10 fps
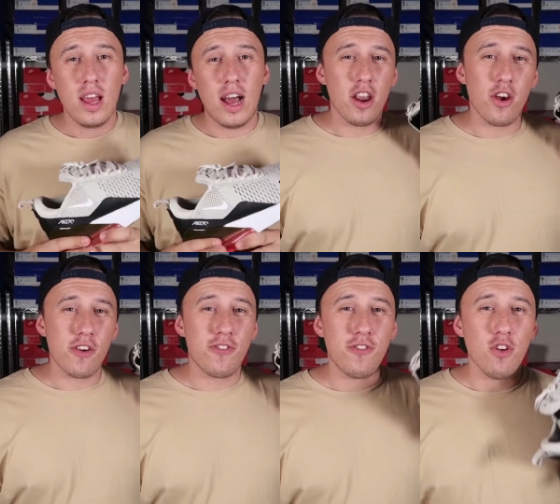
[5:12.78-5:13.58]
I
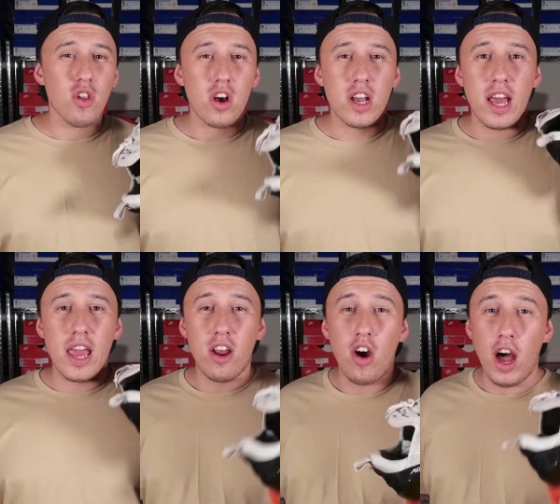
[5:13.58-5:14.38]
know Foot Locker
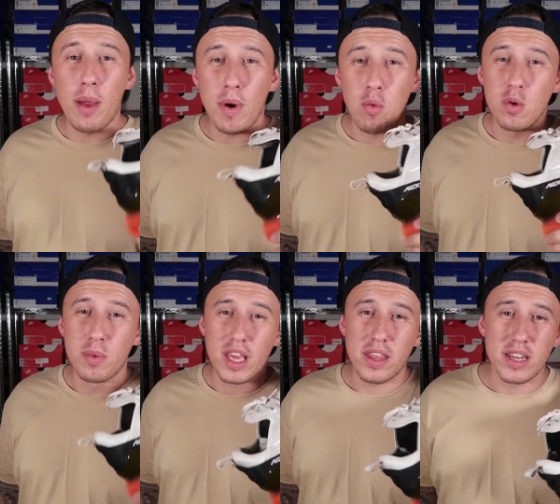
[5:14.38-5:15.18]
and Hype will
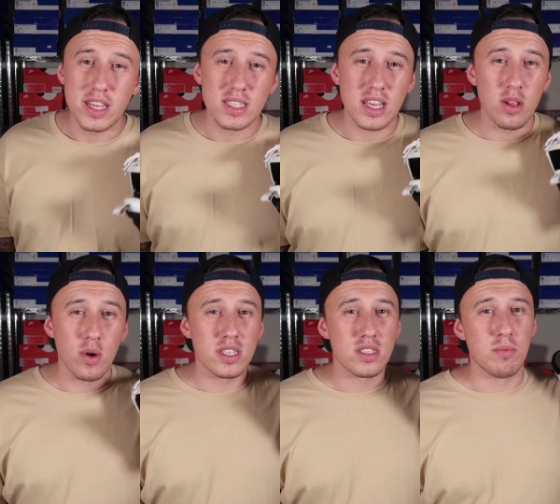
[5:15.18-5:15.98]
be getting the next
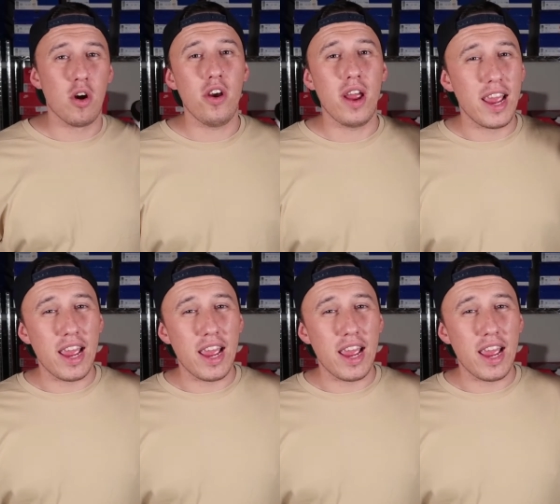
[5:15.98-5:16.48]
colorways tomorrow.